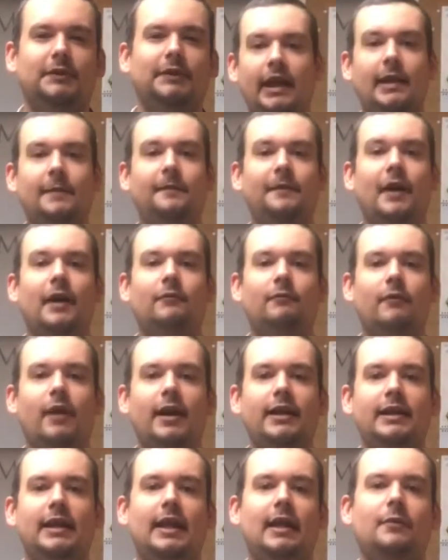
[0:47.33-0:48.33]
In fact,
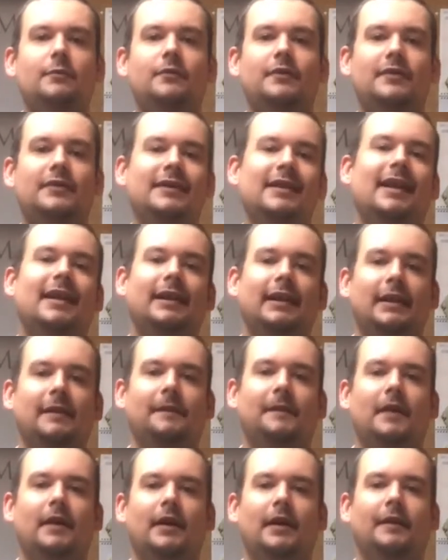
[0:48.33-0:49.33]
right now there's
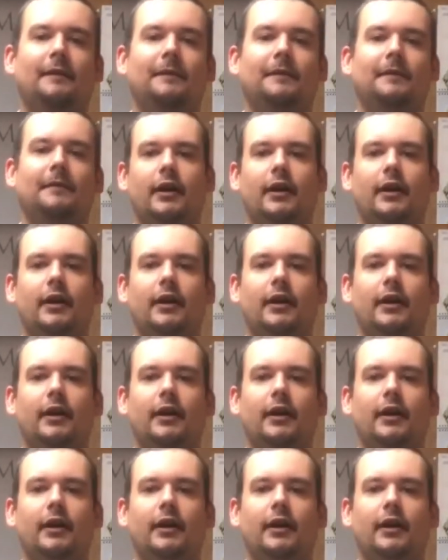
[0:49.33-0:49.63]
95,